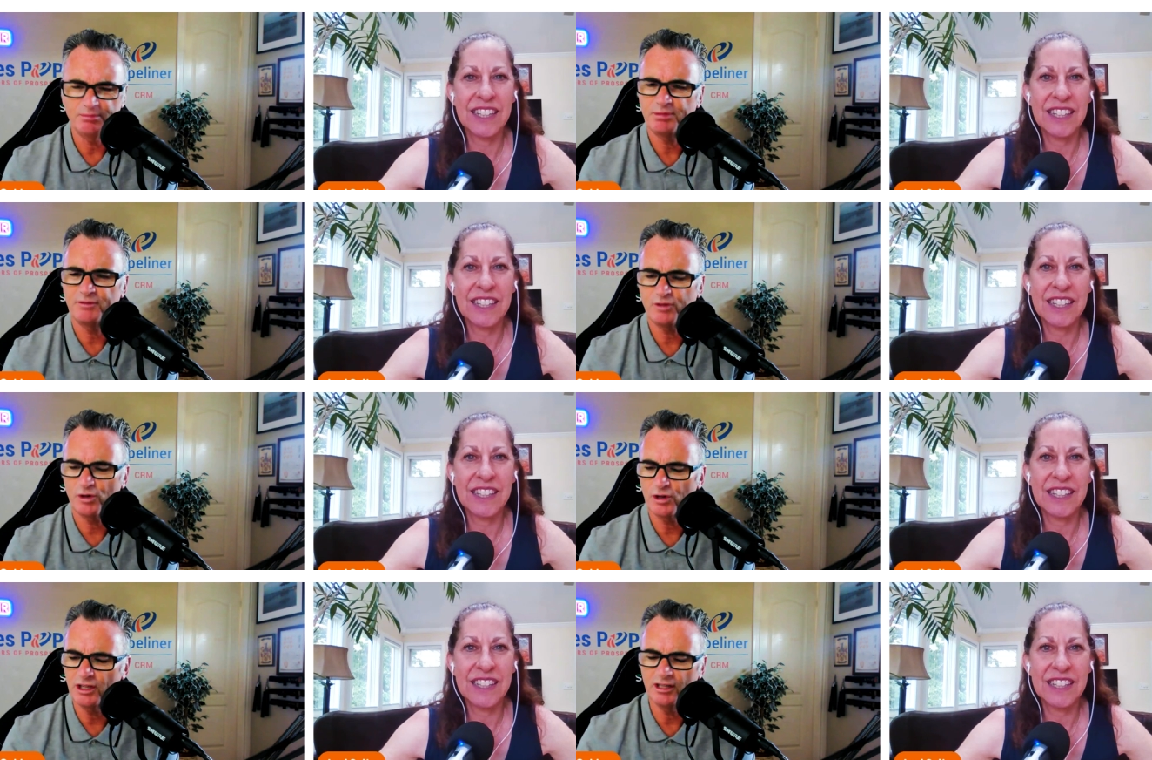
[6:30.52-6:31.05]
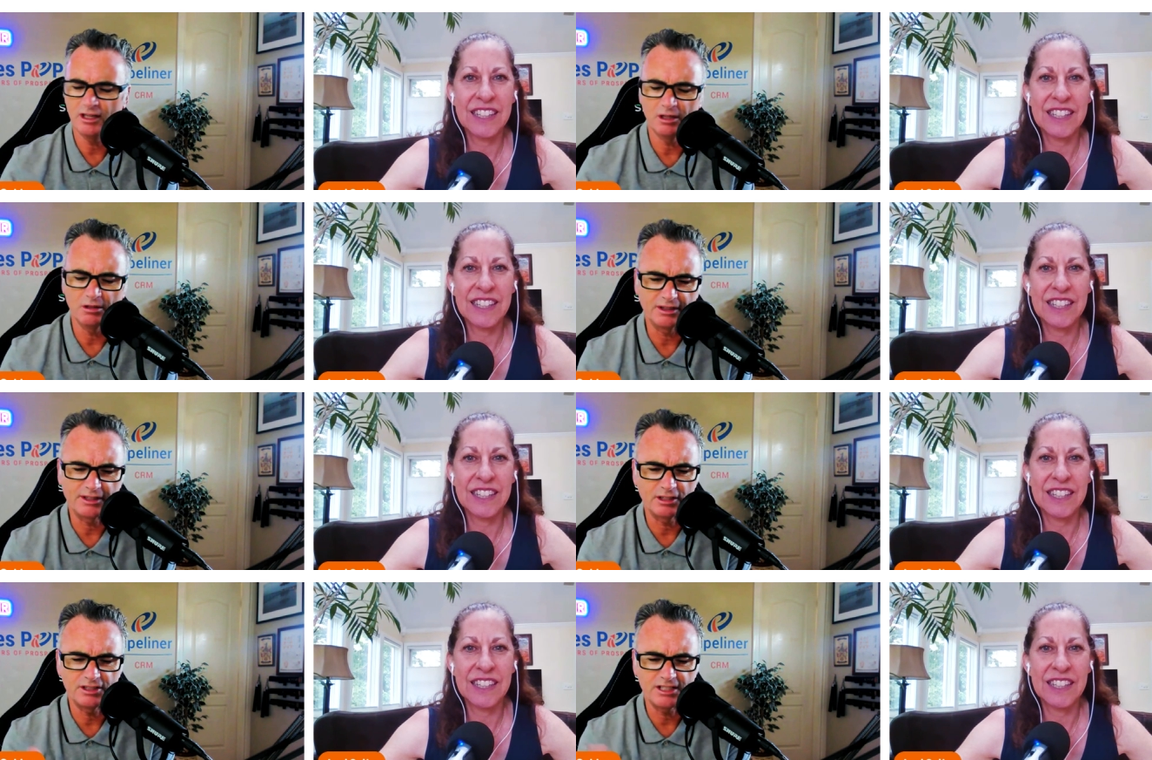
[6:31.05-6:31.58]
Speaker 1: before you know it
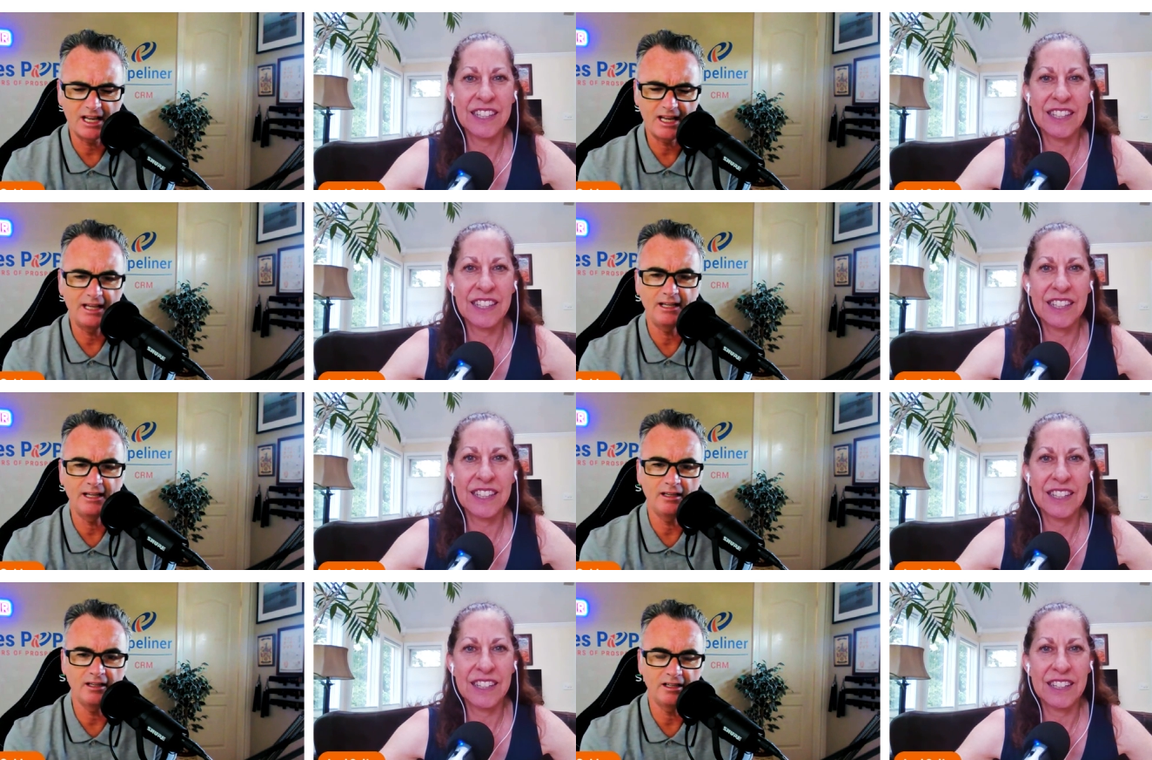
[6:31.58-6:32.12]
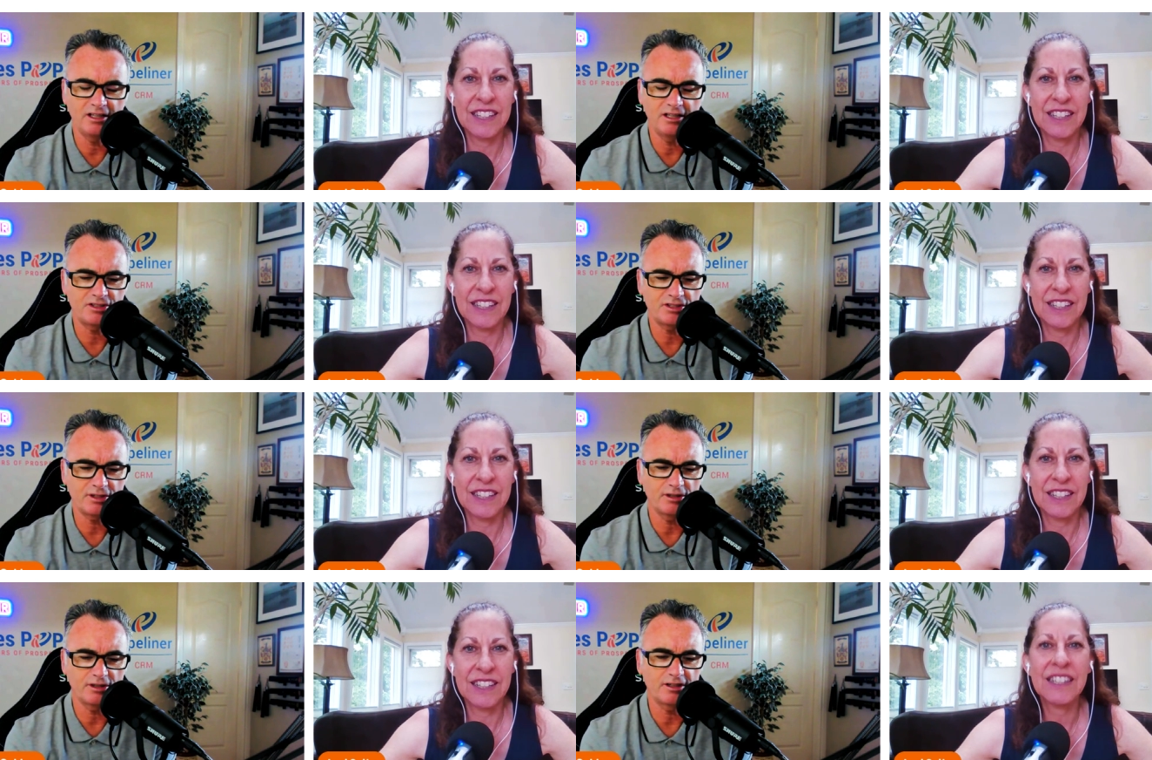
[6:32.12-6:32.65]
their day is
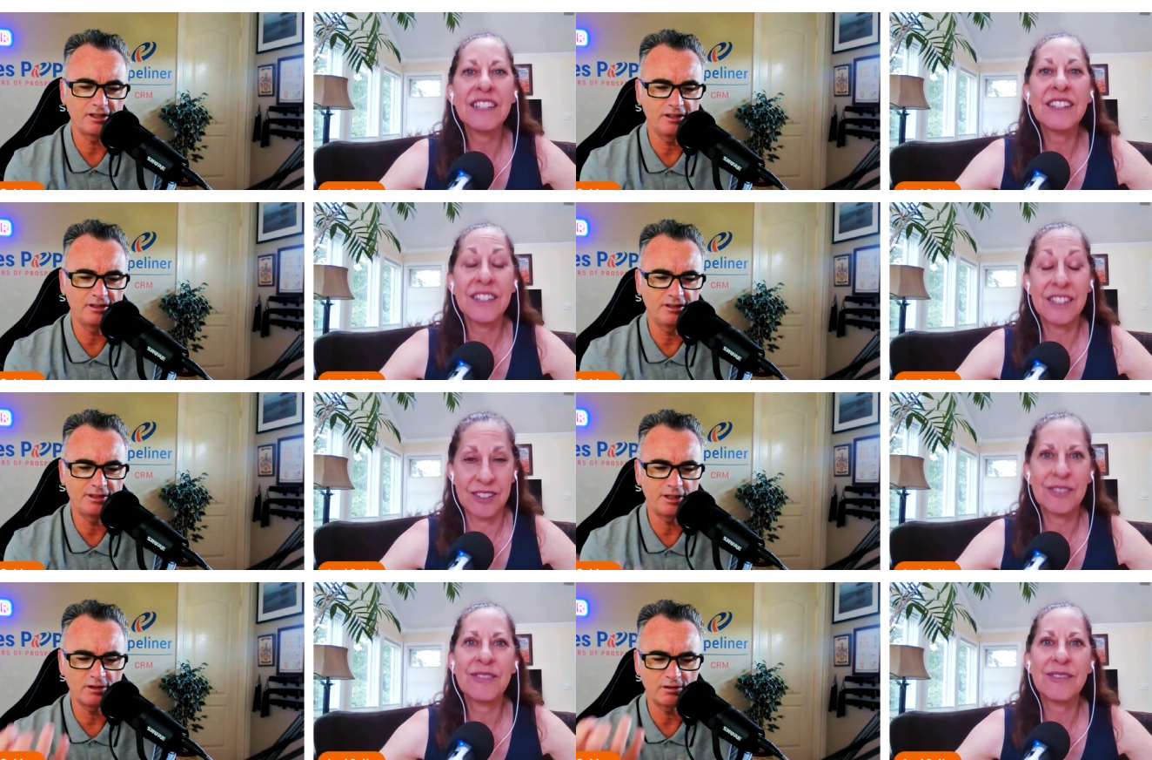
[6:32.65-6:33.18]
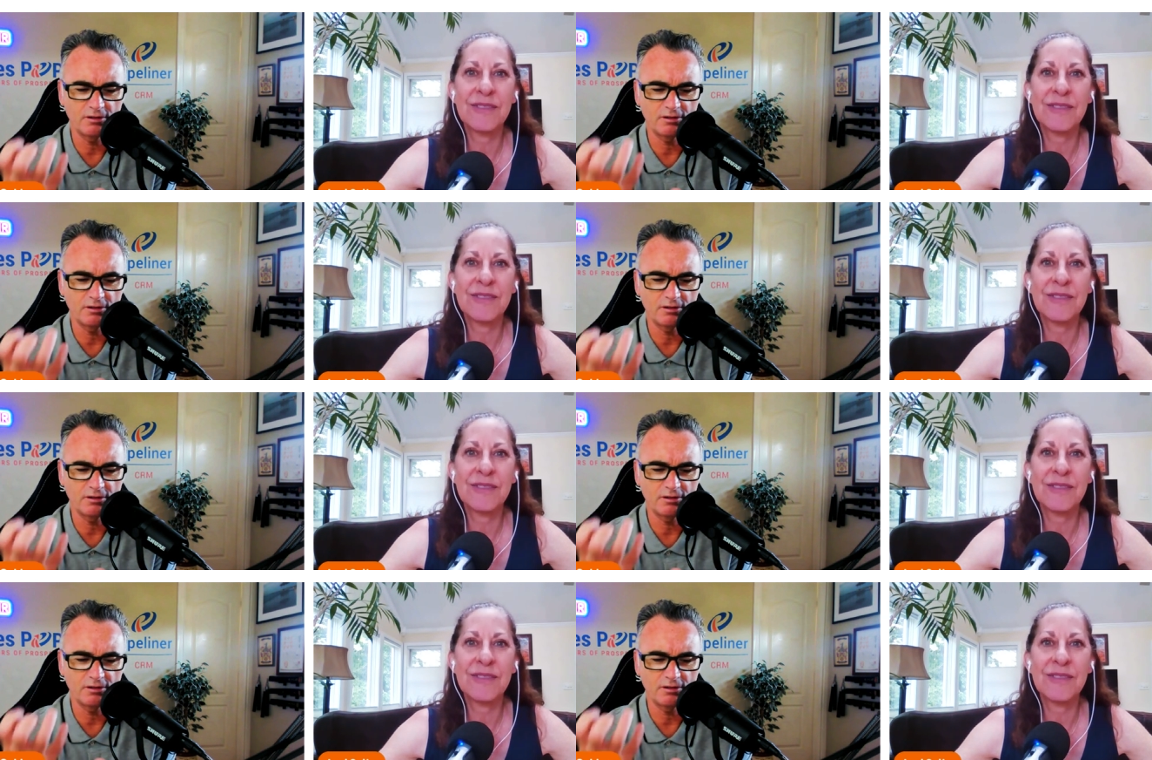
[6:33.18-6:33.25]
started they're